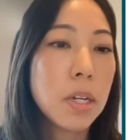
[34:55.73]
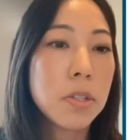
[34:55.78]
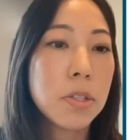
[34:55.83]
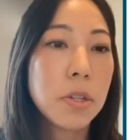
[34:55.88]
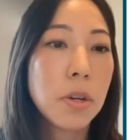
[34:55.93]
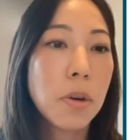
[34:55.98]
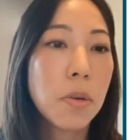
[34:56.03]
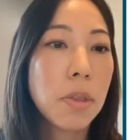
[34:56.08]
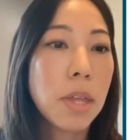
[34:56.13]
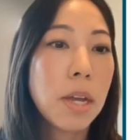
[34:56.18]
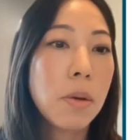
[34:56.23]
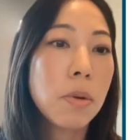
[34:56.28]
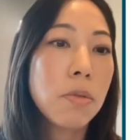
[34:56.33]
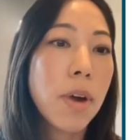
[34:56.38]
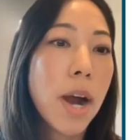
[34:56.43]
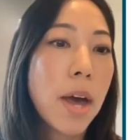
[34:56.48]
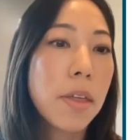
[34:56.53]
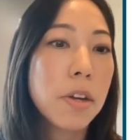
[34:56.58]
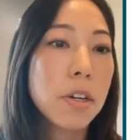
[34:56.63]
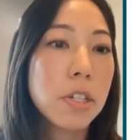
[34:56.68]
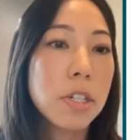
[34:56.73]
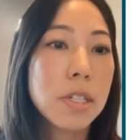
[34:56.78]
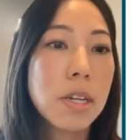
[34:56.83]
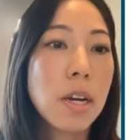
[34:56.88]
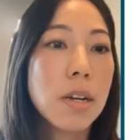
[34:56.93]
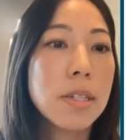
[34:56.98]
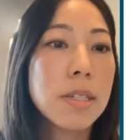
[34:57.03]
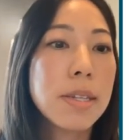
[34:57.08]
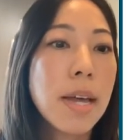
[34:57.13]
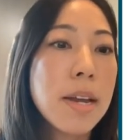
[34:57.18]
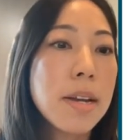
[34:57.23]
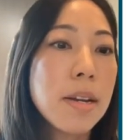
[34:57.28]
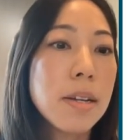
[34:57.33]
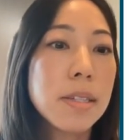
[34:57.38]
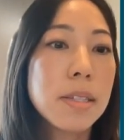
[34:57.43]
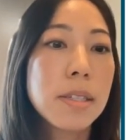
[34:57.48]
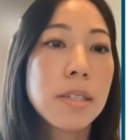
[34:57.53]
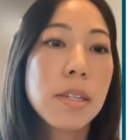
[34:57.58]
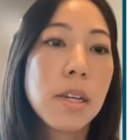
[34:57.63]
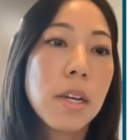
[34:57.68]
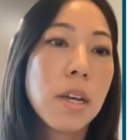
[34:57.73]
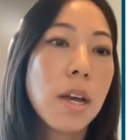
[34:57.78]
So they would rather just send us